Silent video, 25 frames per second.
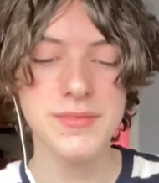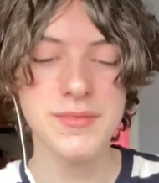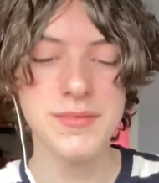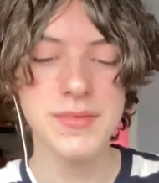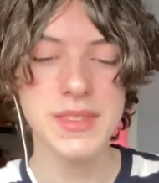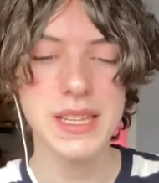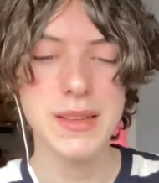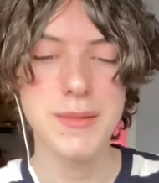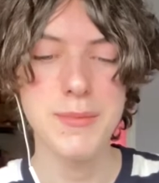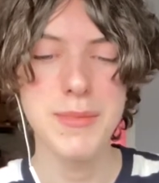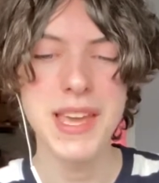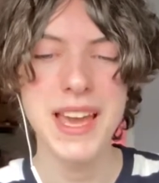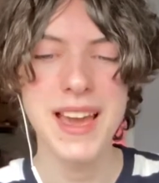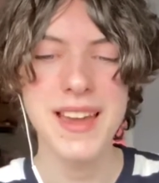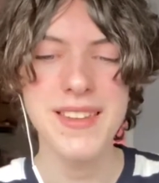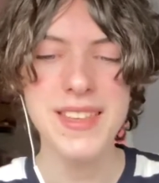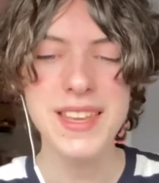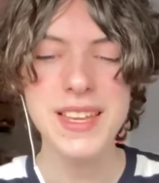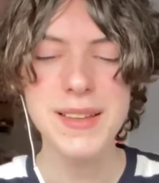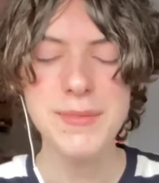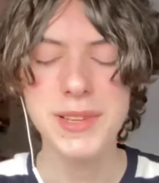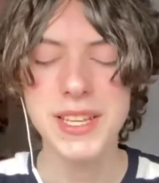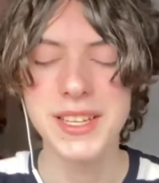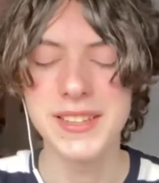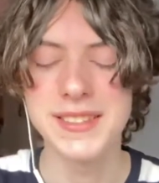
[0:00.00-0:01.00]
Yeah, I think
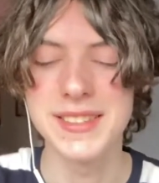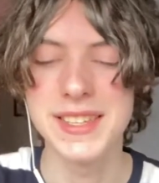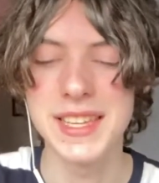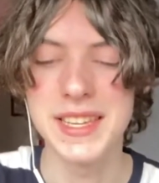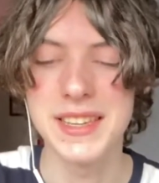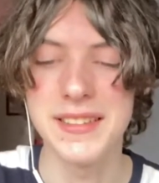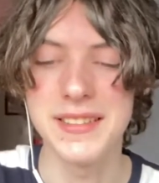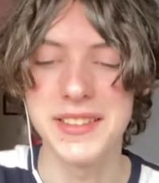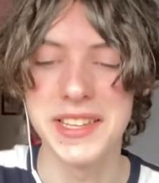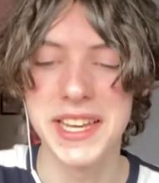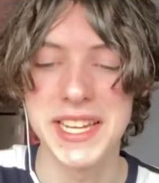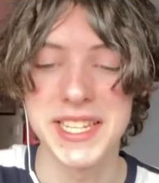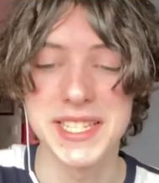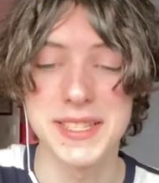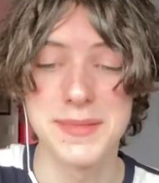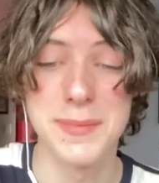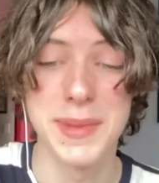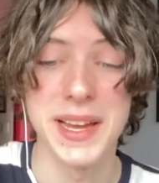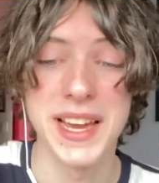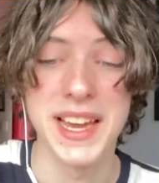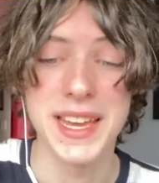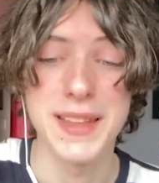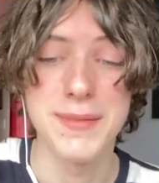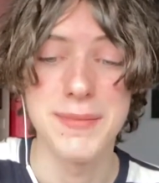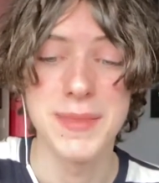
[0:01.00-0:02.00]
I'm gonna take a last
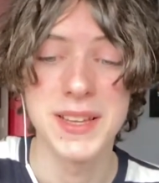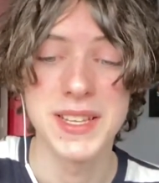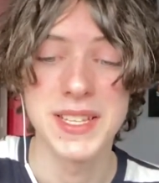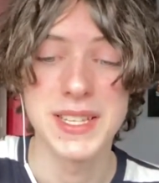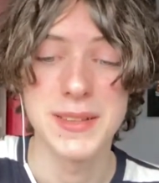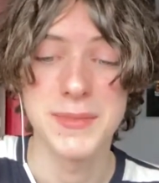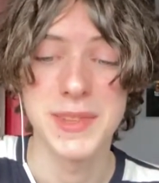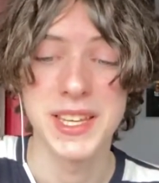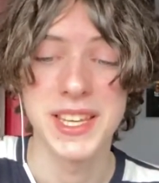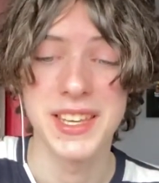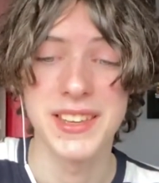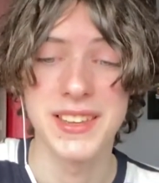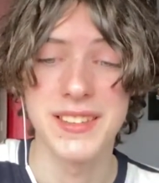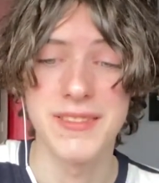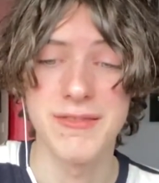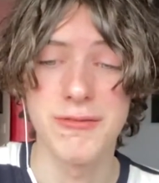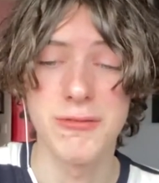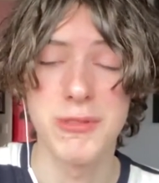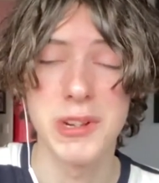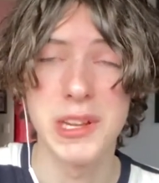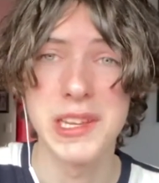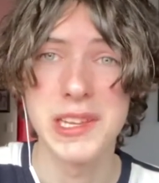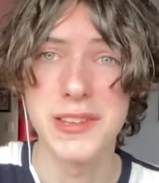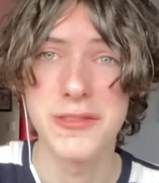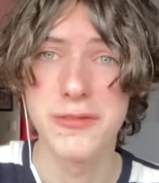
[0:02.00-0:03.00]
bite because I'm like
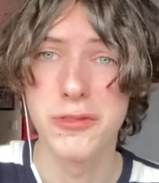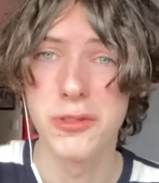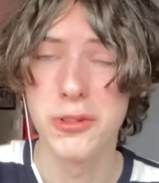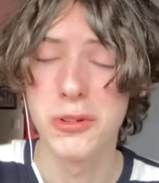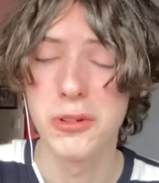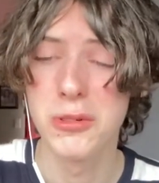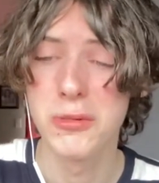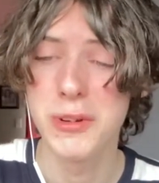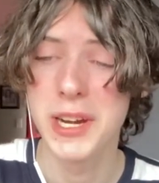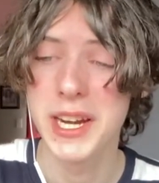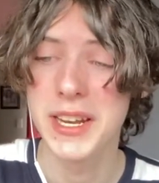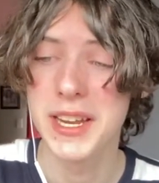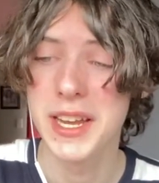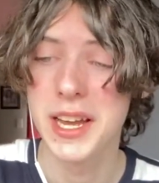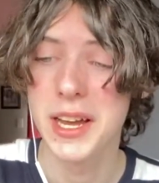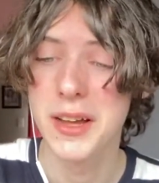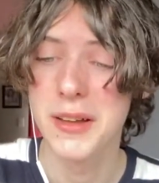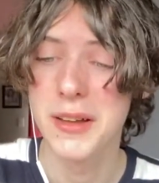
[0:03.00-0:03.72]
really full right now.